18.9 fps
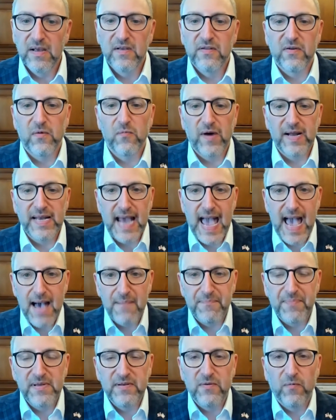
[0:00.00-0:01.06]
So what
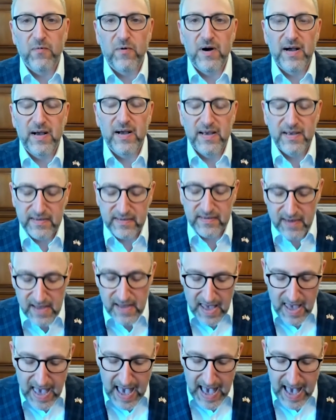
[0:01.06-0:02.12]
happened was,
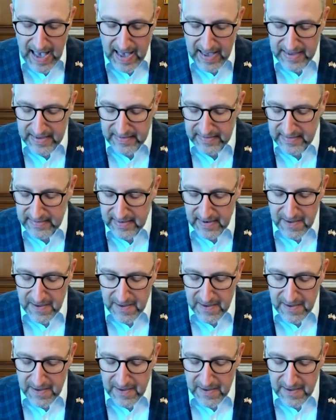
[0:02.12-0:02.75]
as